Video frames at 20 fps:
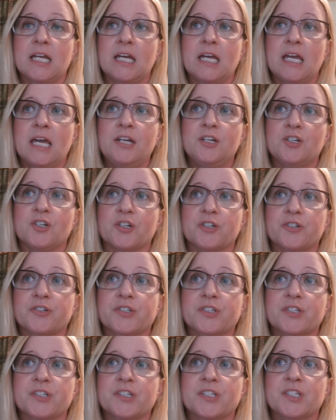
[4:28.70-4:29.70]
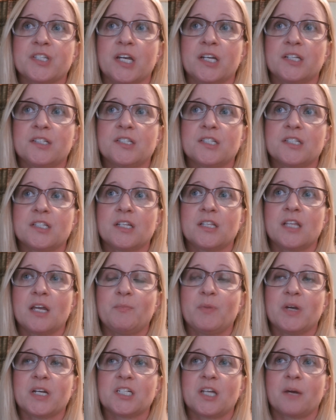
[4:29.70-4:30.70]
editor's sense, that they
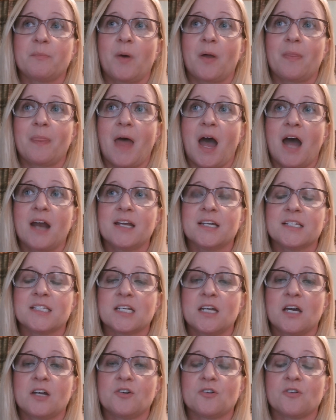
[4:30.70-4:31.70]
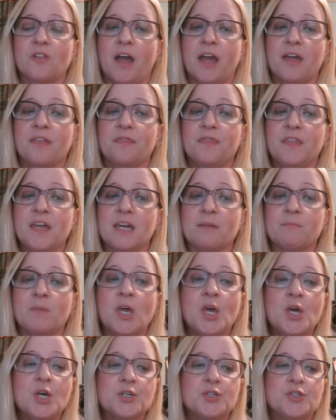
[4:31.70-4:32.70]
picked up on that as an underlying theme.
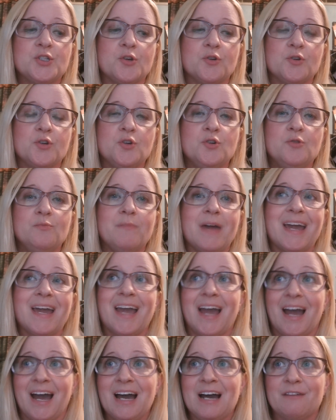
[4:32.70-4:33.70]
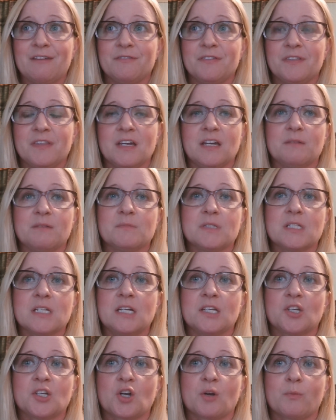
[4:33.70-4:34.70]
So you may have themes
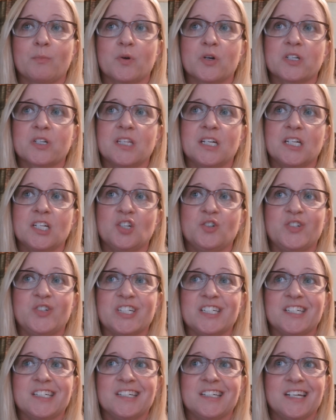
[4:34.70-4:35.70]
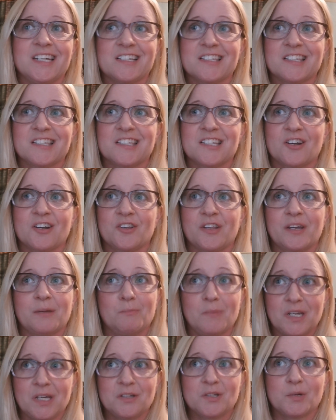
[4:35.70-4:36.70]
in your book that you didn't necessarily
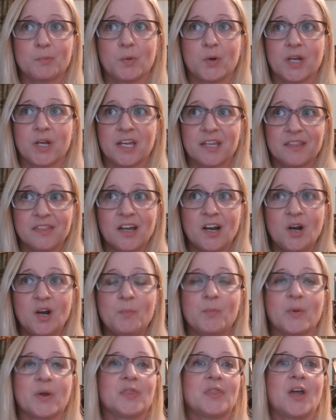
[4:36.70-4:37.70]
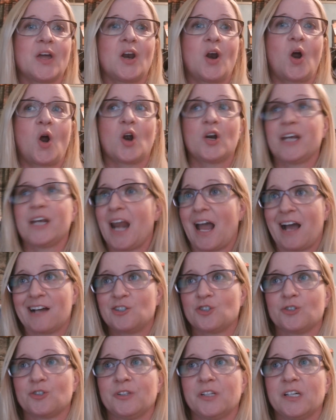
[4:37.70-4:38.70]
mean to put in there, but that are
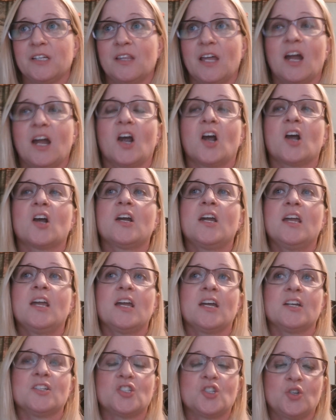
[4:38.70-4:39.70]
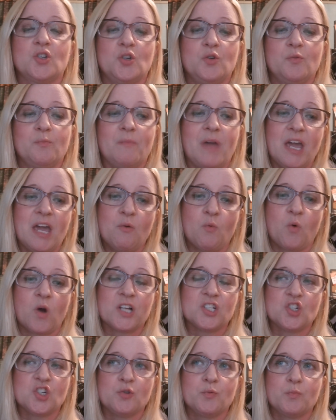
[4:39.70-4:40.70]
naturally there. And so you may
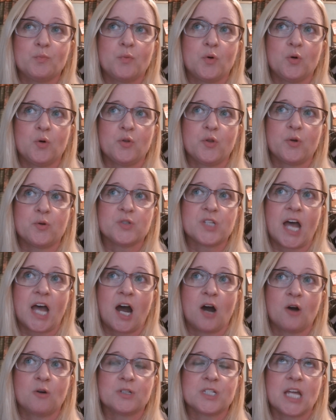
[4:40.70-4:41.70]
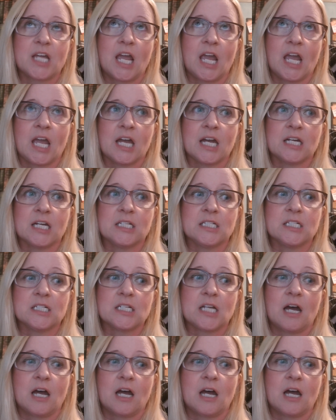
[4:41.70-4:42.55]
want to pull those out and,